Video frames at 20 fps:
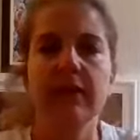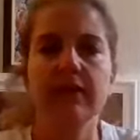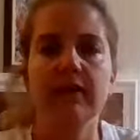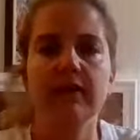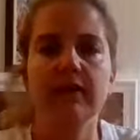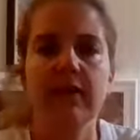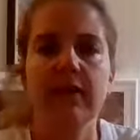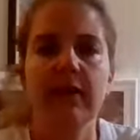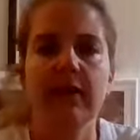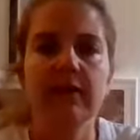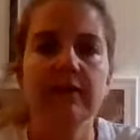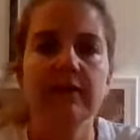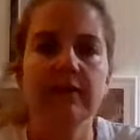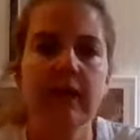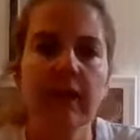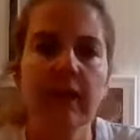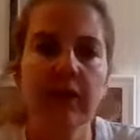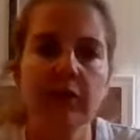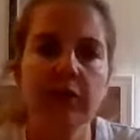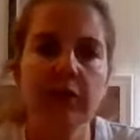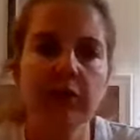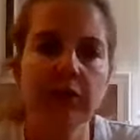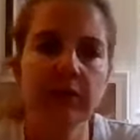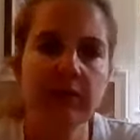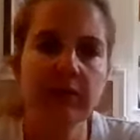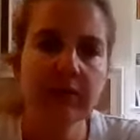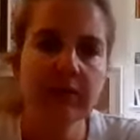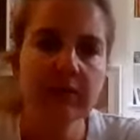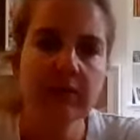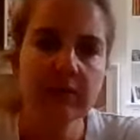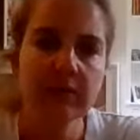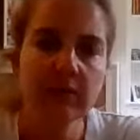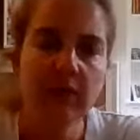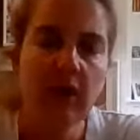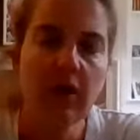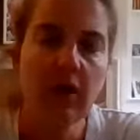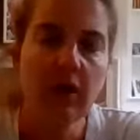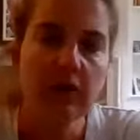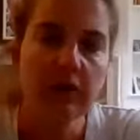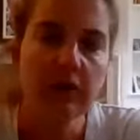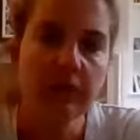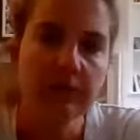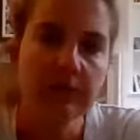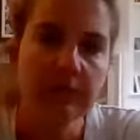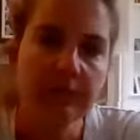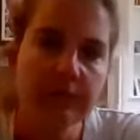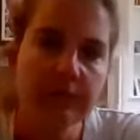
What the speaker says: Exhale, downward facing dog.